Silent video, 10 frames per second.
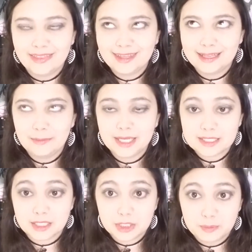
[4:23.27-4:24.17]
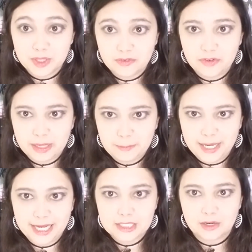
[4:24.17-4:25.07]
think they make such a beautiful
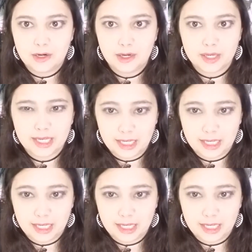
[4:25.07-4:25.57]
impact are